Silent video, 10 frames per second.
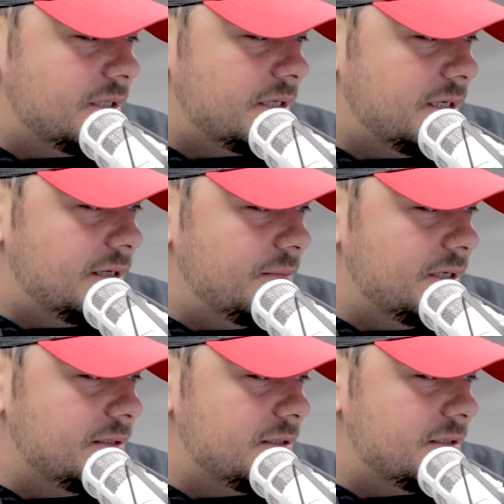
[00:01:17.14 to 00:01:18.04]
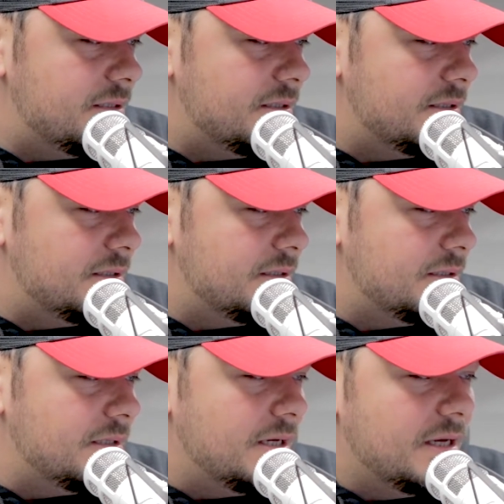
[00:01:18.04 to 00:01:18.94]
comments.
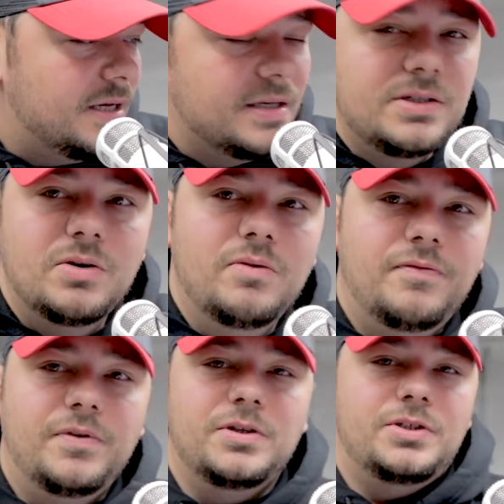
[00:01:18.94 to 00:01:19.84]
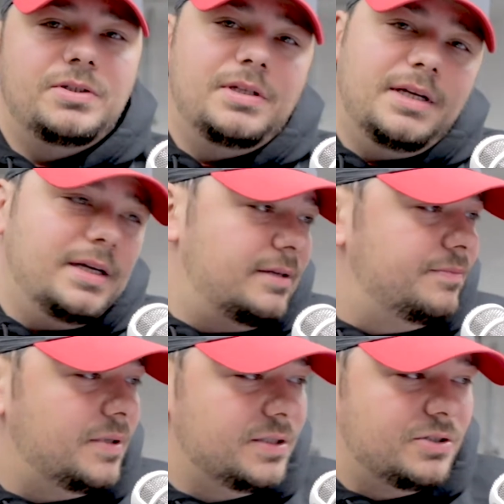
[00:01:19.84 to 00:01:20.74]
So first,
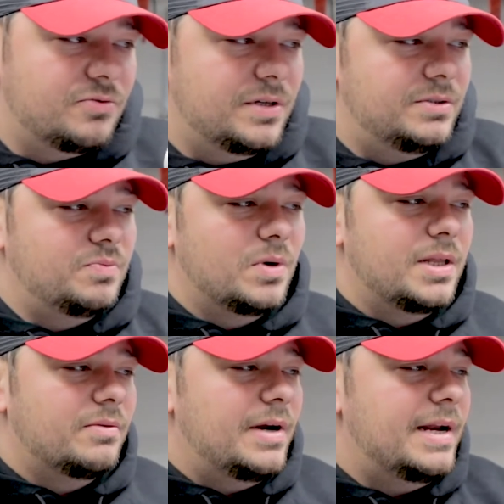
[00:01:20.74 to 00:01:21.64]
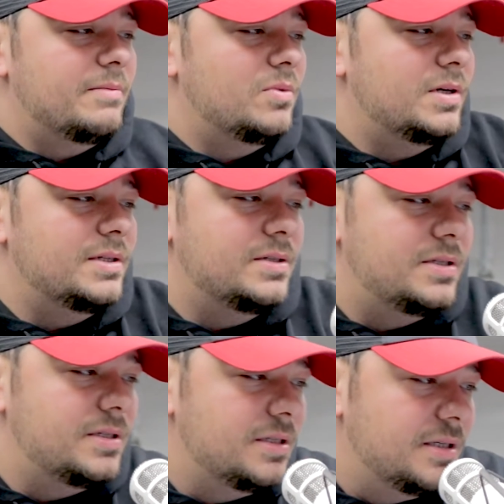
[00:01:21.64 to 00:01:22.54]
I'll just read one of the random
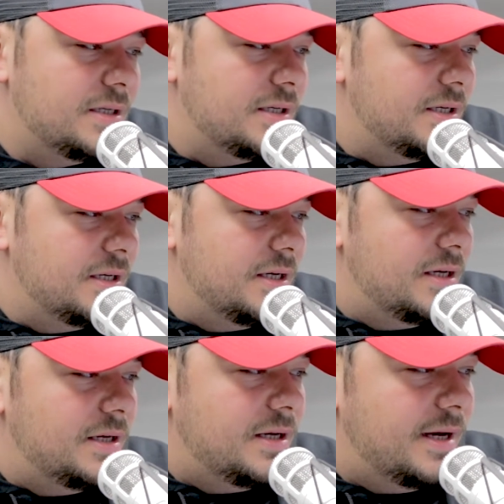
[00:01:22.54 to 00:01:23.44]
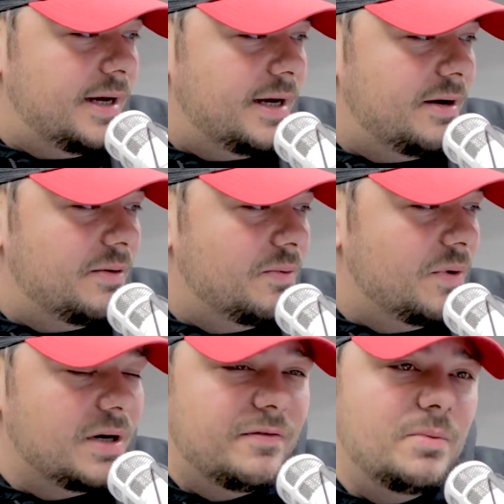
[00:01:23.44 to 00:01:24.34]
ones.
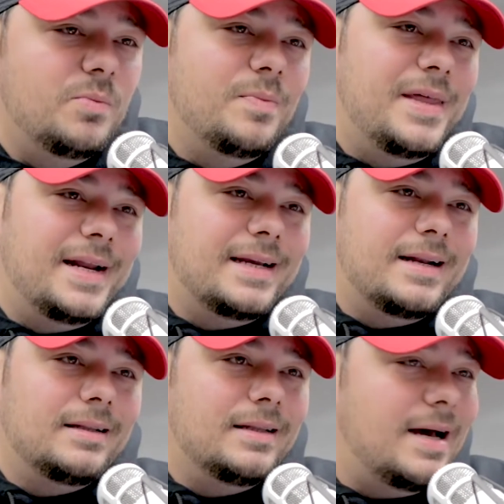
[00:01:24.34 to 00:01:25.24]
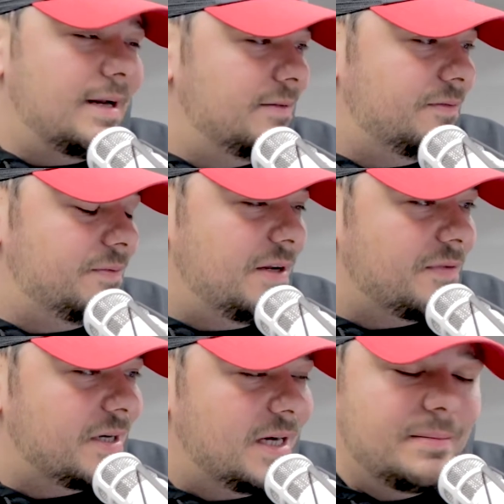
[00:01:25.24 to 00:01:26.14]
One of them that I got a lot of
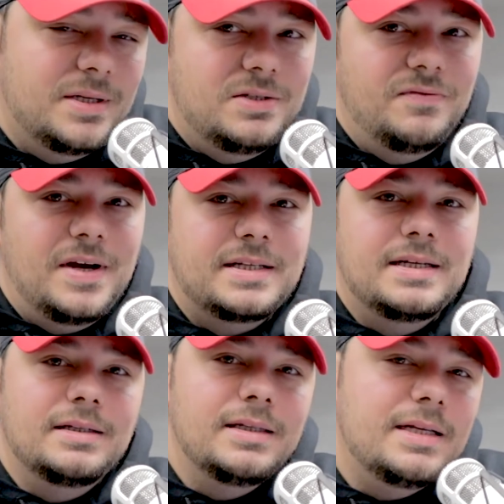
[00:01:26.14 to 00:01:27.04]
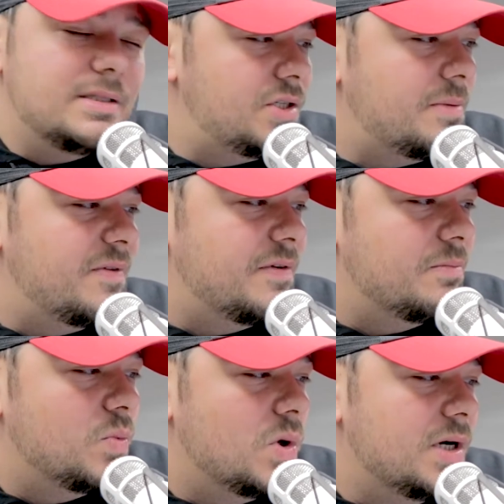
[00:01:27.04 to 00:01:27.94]
different comments, in fact, I deleted some of
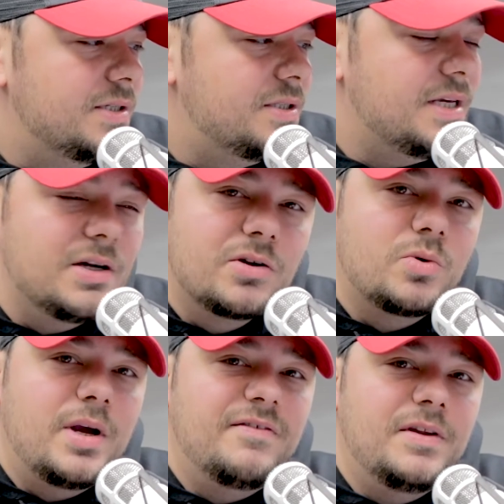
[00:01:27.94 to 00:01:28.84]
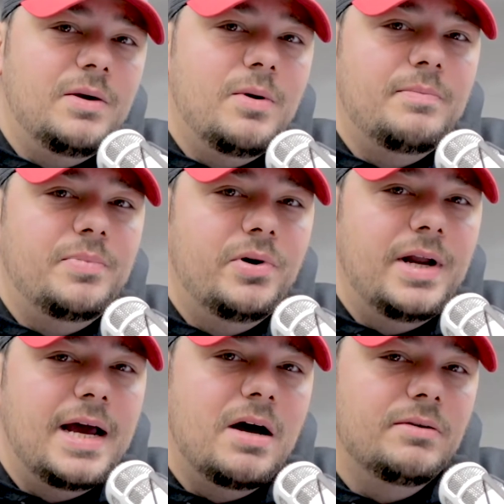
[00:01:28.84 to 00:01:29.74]
them, was the earthquake video I put
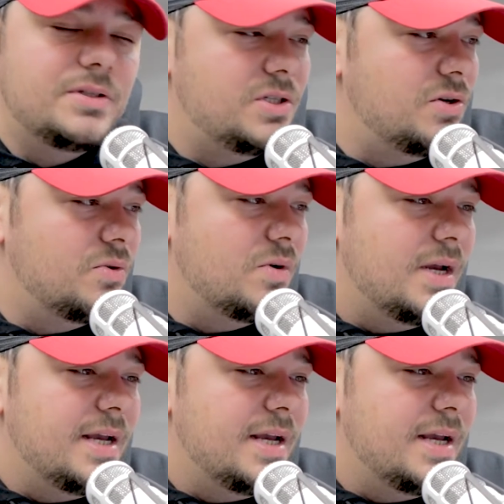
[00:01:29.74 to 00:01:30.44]
out. So